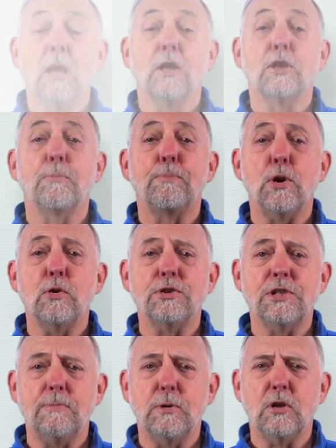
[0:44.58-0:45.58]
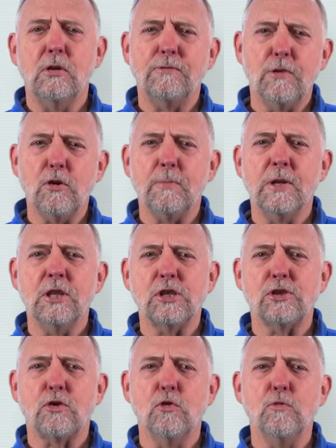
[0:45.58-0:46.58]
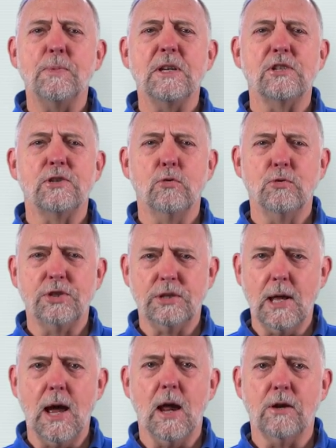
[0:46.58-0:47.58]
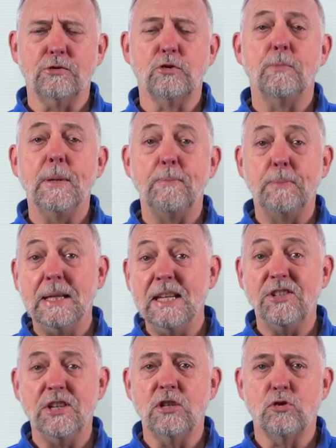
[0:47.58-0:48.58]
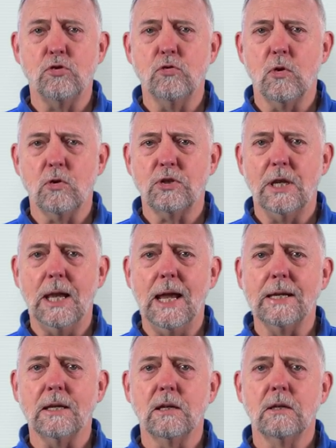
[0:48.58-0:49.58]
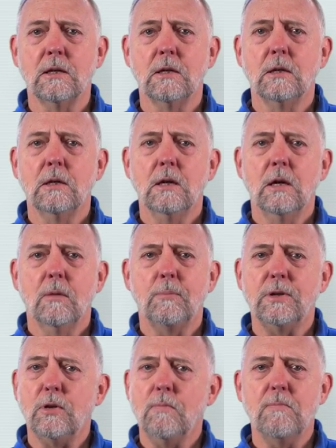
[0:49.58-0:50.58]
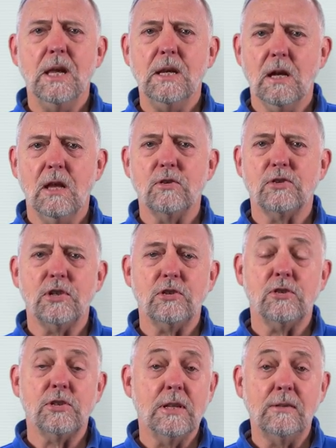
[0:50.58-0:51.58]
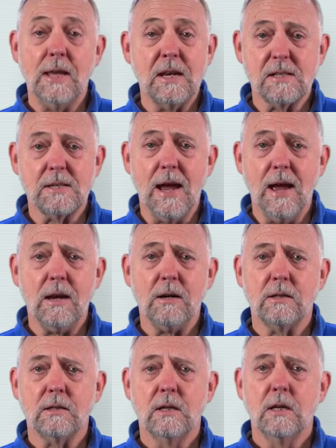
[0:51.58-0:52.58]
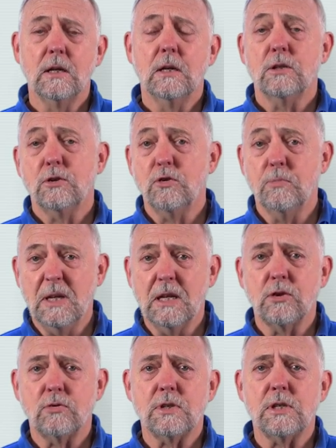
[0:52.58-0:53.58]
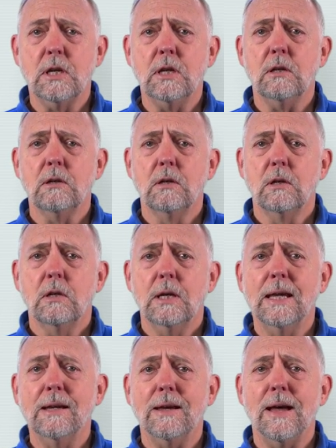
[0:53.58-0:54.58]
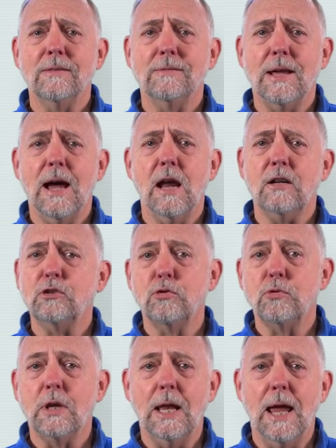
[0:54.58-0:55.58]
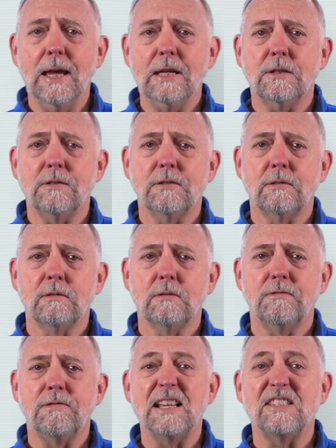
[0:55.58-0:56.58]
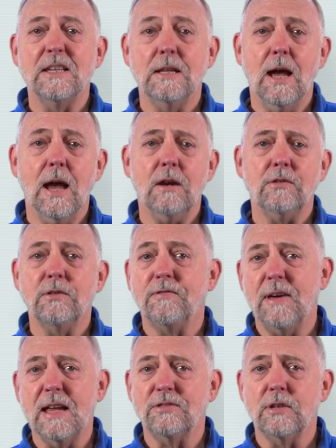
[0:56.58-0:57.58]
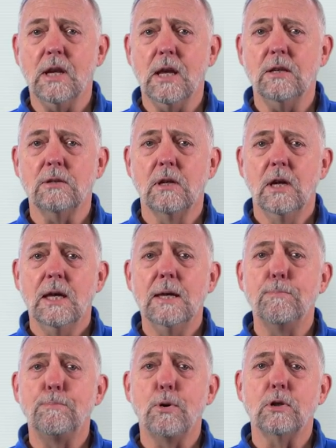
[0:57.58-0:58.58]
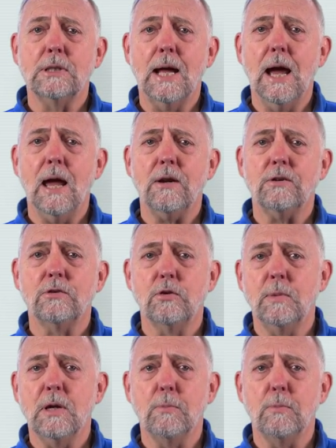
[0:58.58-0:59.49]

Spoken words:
The prototypical verb in this group is gustar, to be pleasing to or to like. But there are many others, such as interesar, to be interesting, encantar, to delight, fascinar, to fascinate, importar, to be